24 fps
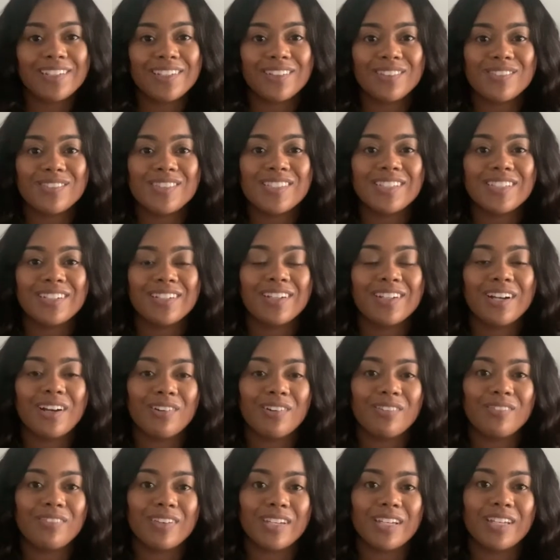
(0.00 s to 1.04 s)
due to the
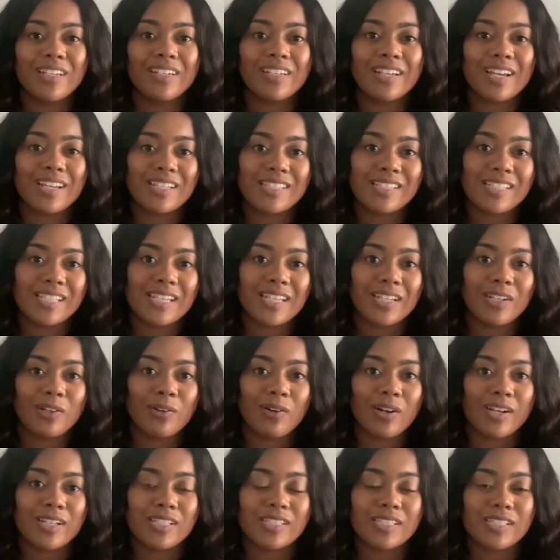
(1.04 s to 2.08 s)
COVID-19
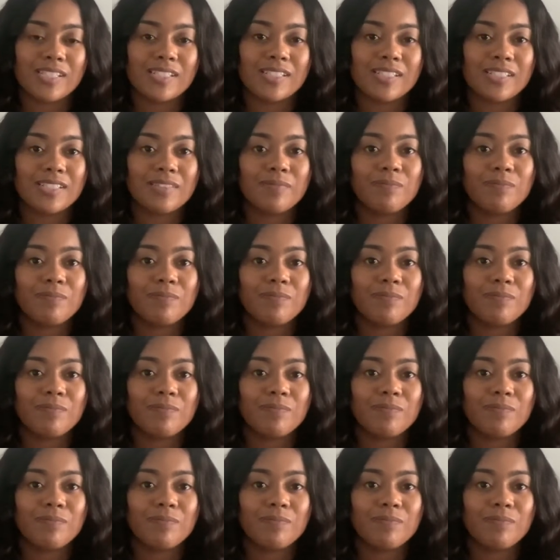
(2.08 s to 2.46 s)
crisis.